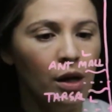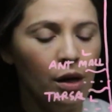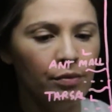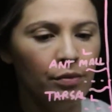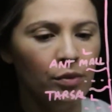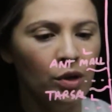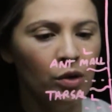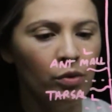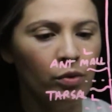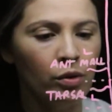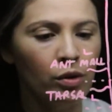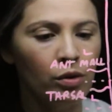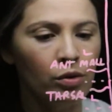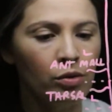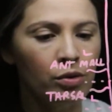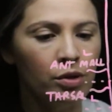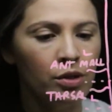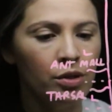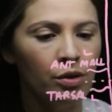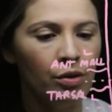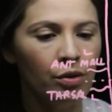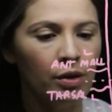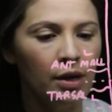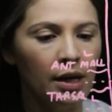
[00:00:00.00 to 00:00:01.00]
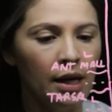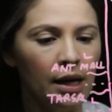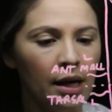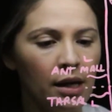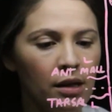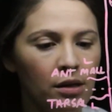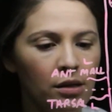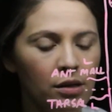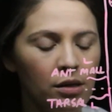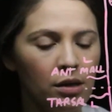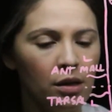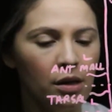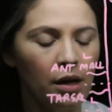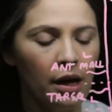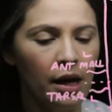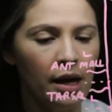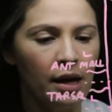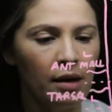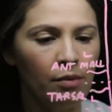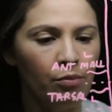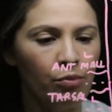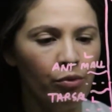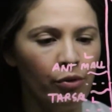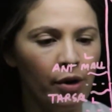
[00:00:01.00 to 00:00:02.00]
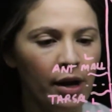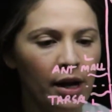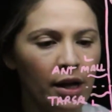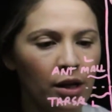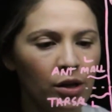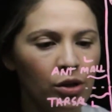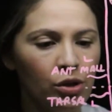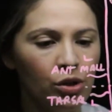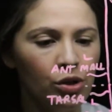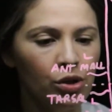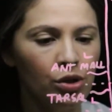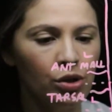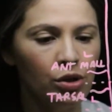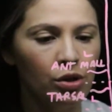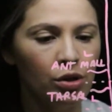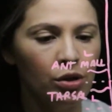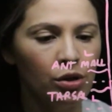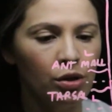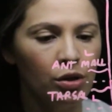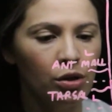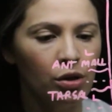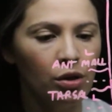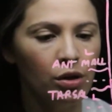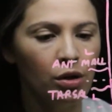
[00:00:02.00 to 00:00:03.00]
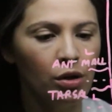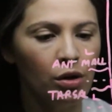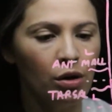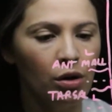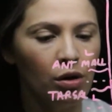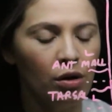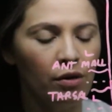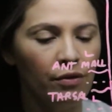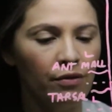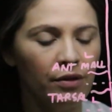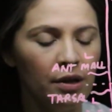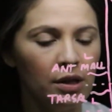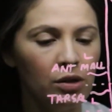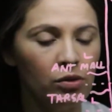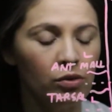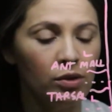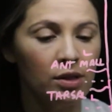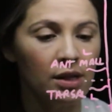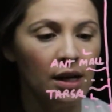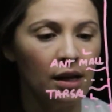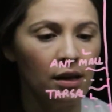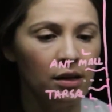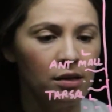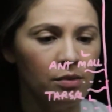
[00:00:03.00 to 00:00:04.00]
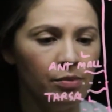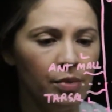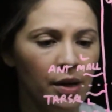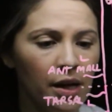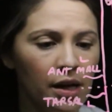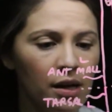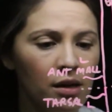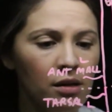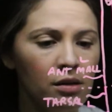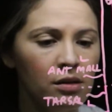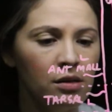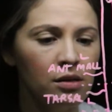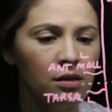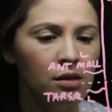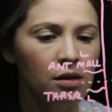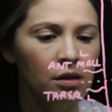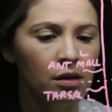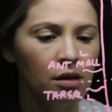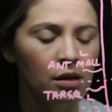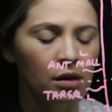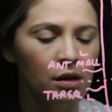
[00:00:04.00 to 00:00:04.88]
You will also get a branch of the dorsalis pedis